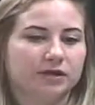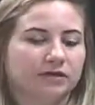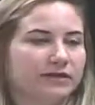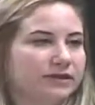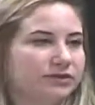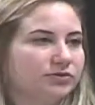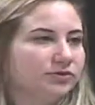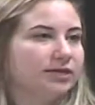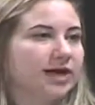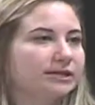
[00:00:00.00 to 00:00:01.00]
they didn't do their
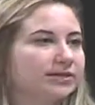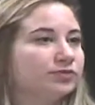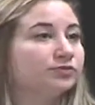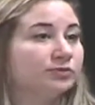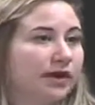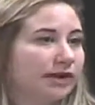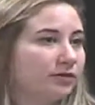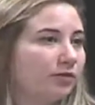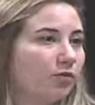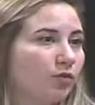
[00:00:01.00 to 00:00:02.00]
taxes right,
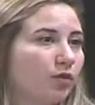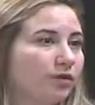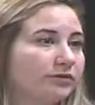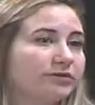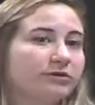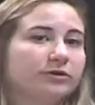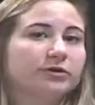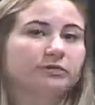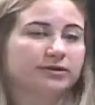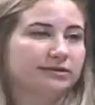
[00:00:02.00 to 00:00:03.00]
or there
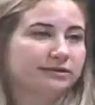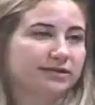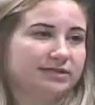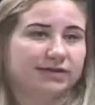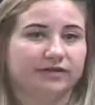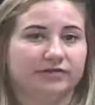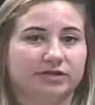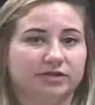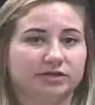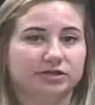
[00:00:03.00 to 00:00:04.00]
could be somebody taking
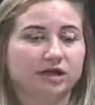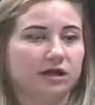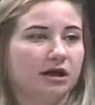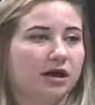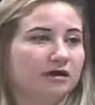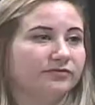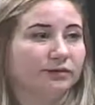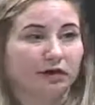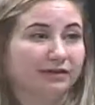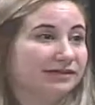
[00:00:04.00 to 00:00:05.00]
advantage of
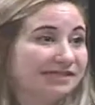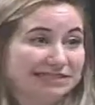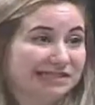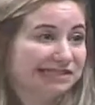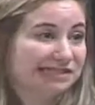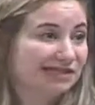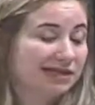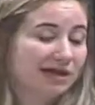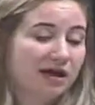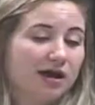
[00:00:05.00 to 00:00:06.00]
honest citizens.
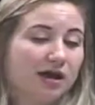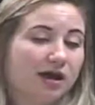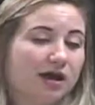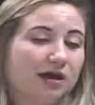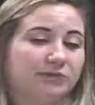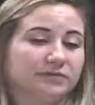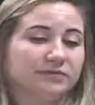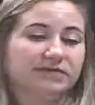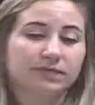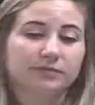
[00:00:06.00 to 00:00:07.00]
Um,
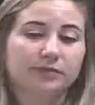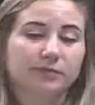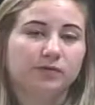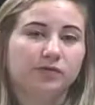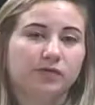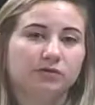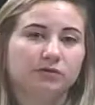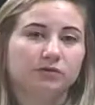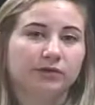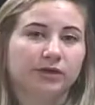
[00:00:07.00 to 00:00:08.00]
some people
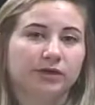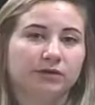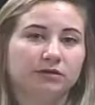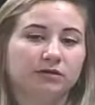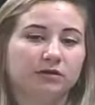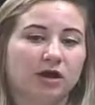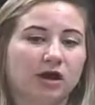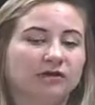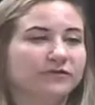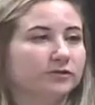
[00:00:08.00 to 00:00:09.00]
will
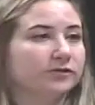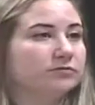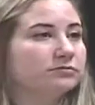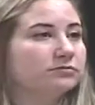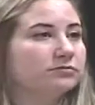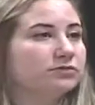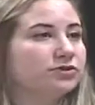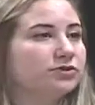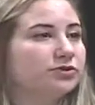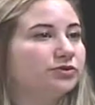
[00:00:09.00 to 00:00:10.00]
offer
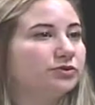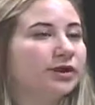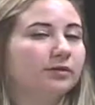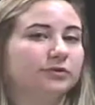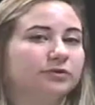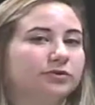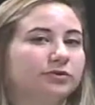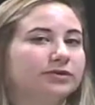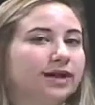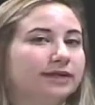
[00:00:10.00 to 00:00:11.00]
to help you do your
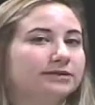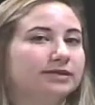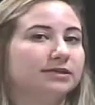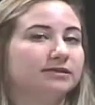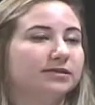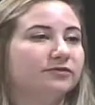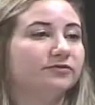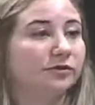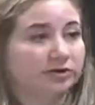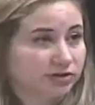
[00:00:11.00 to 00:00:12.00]
taxes
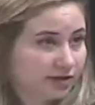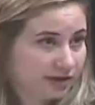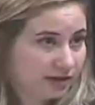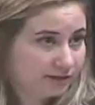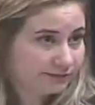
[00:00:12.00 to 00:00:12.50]
fraudulently,